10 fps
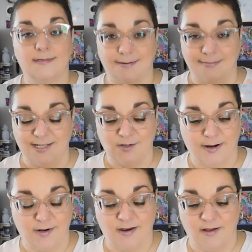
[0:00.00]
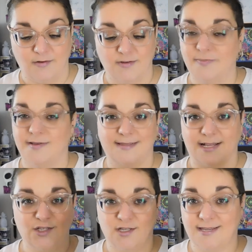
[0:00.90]
Some days are better than others, but
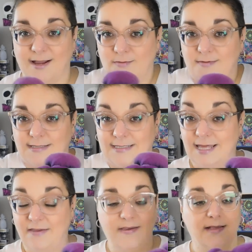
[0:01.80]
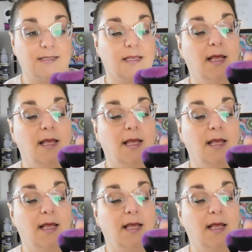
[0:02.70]
that's just how life is.